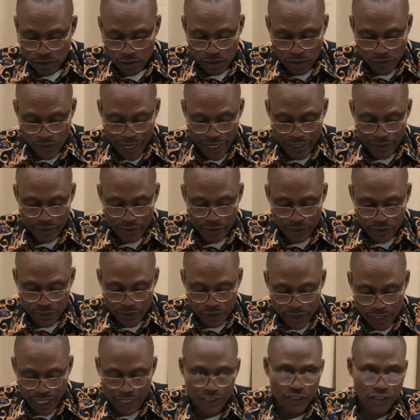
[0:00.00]
All right?
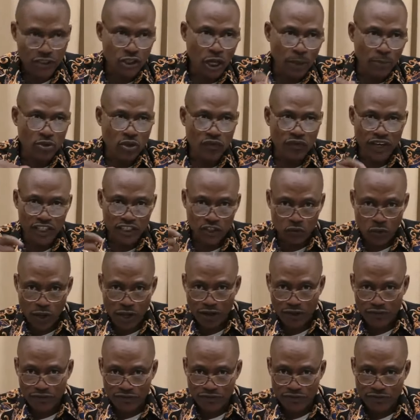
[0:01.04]
Now, jump to verse
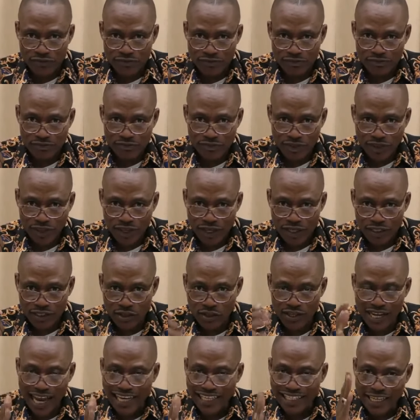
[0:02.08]
12.
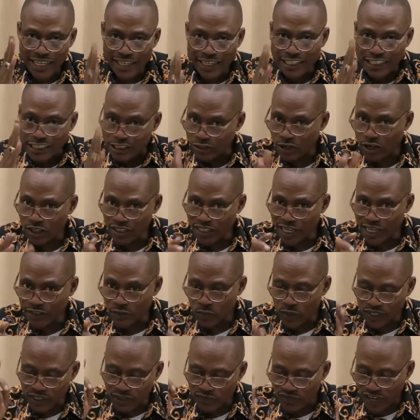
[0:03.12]
So there is a destruction that
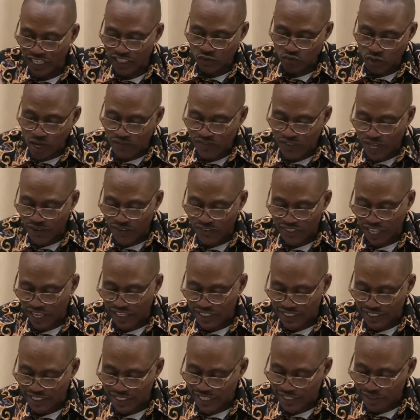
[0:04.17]
is waiting. Verse 12 now
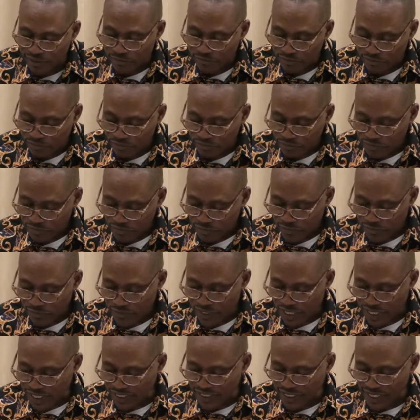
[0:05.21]
says this.
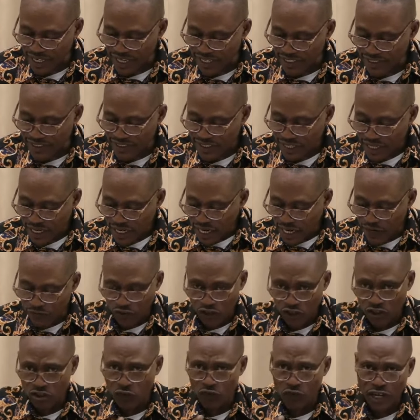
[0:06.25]
It says, and
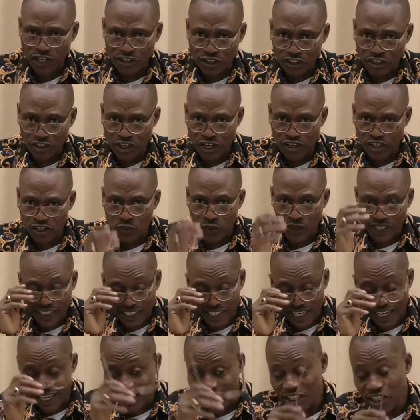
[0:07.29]
for those of you who are just joining us, we're
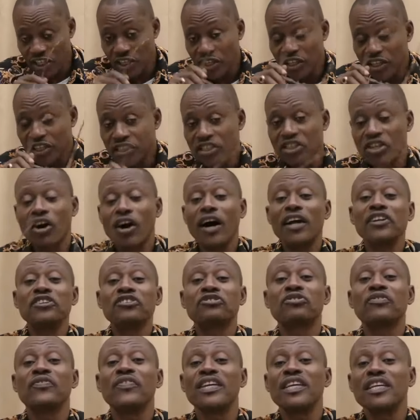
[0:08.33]
saying, God
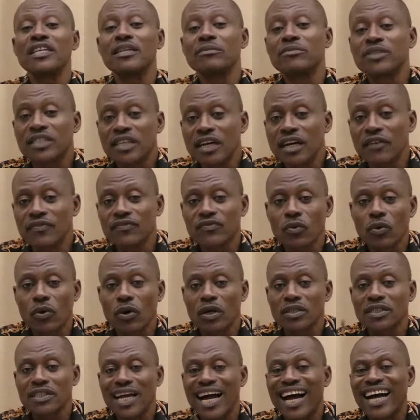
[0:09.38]
is revealing himself to
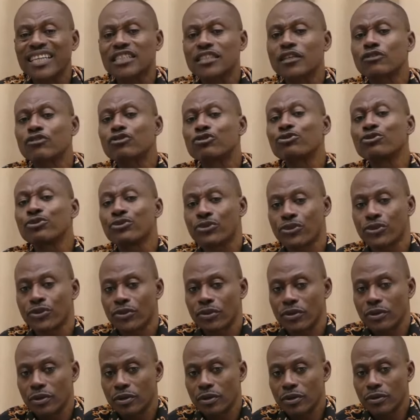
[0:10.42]
us as the truth.